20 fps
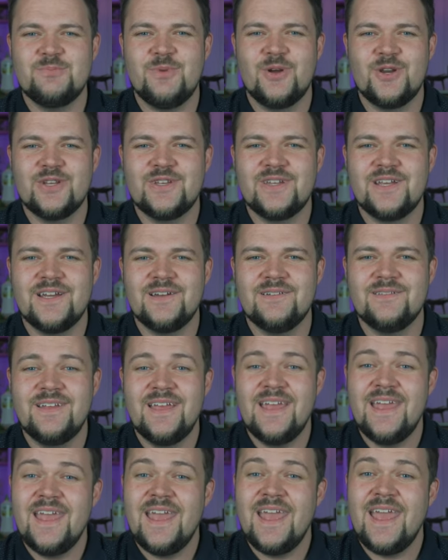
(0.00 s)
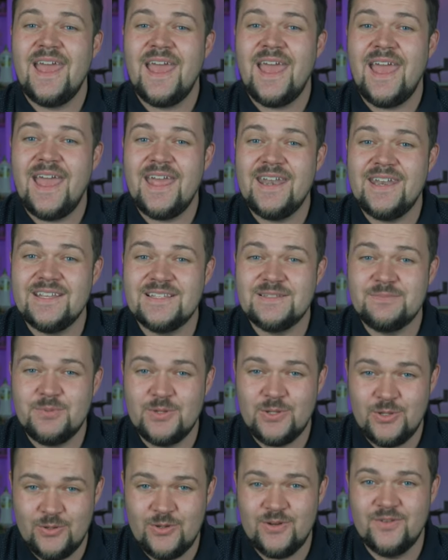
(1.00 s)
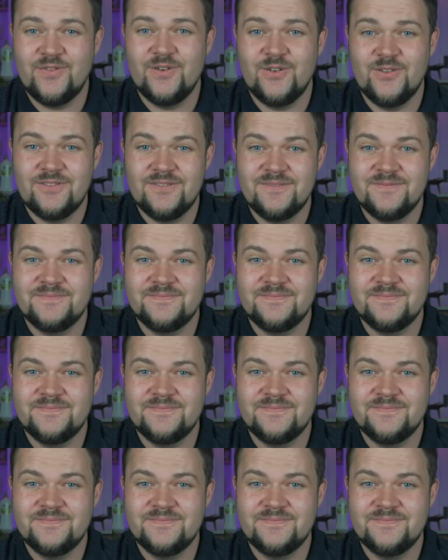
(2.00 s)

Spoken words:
monitor, and it's beautiful.